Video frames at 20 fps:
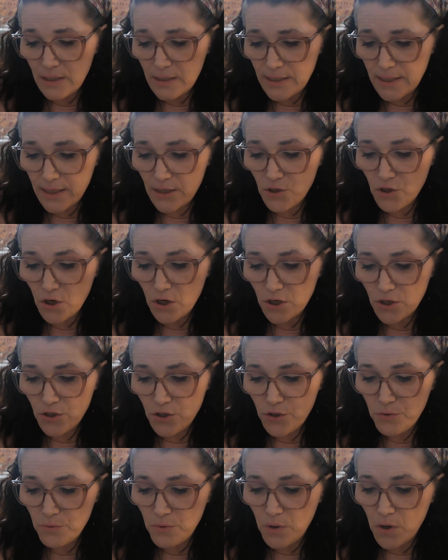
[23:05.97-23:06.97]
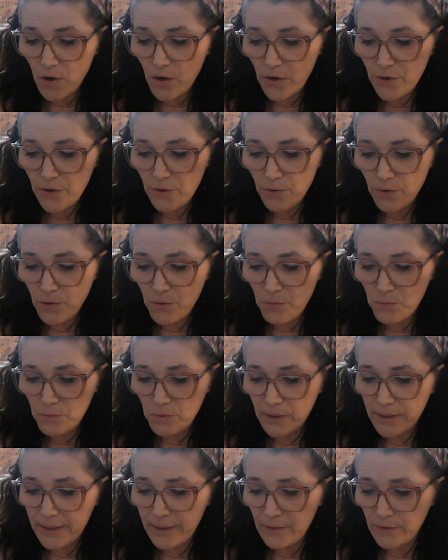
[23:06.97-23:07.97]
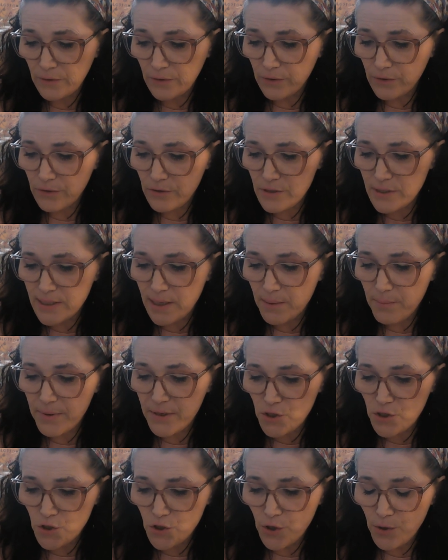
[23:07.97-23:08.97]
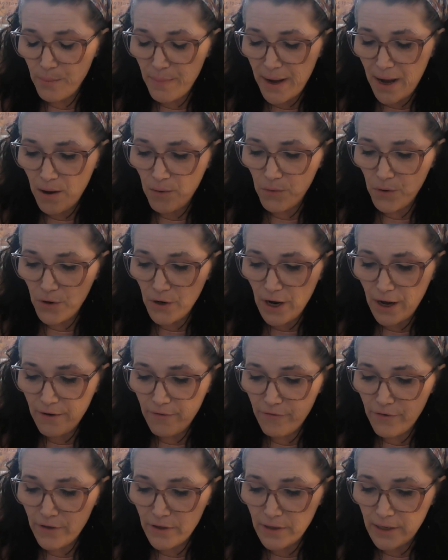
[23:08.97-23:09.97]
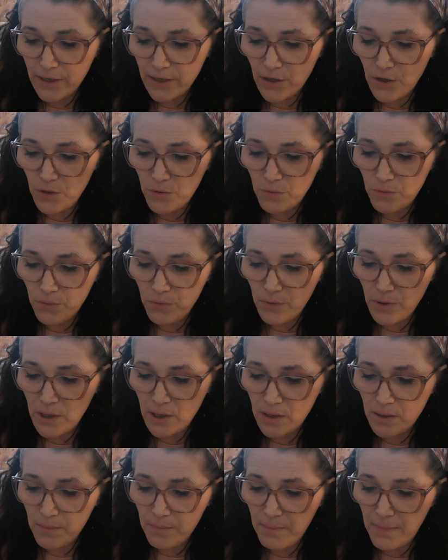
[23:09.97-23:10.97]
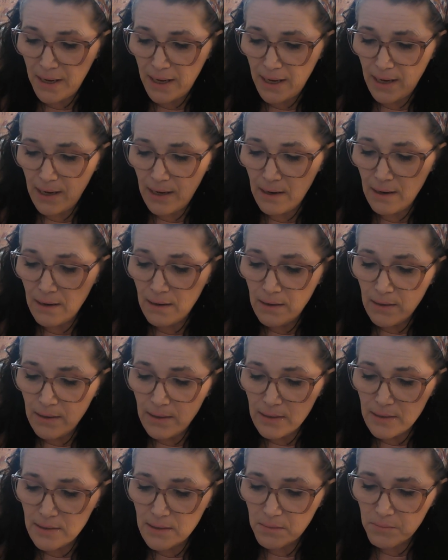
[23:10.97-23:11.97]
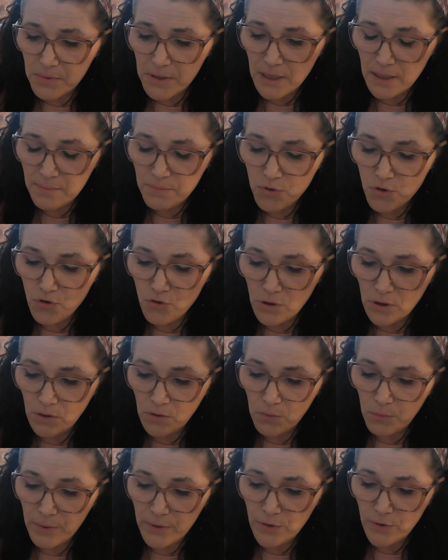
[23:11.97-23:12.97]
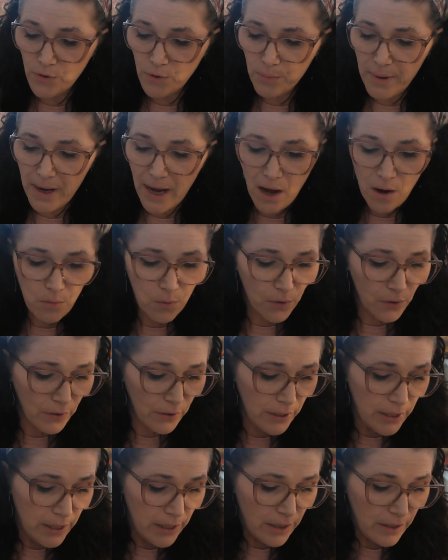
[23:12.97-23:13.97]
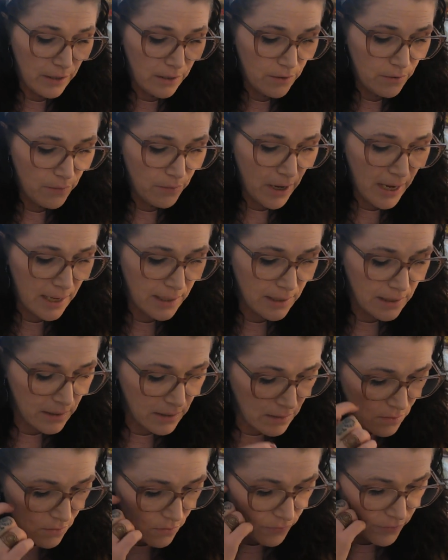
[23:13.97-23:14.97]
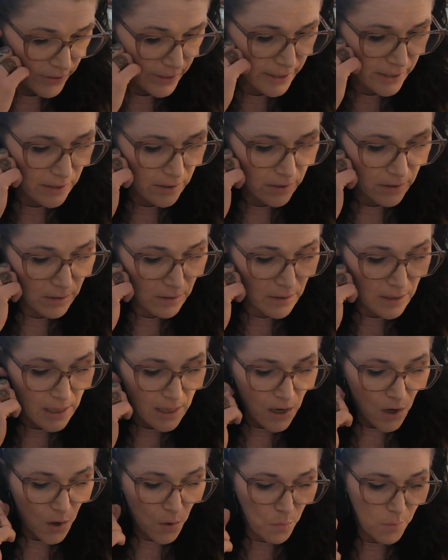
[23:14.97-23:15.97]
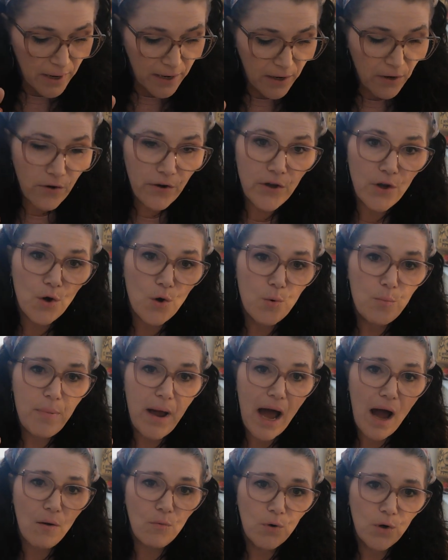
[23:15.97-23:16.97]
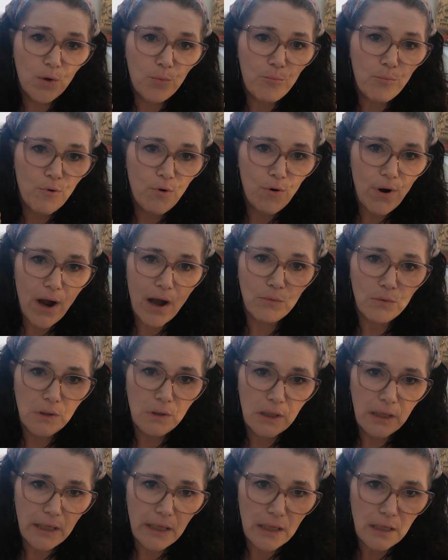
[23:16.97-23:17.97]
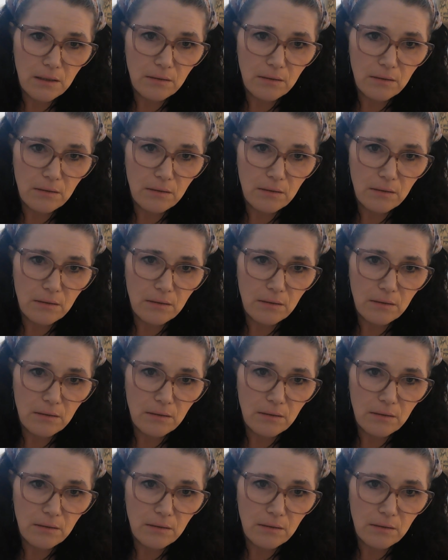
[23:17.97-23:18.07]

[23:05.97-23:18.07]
take charge you are your own leader step into your power i feel like you uh, may sometimes struggle with your power you had it over here wear your power proudly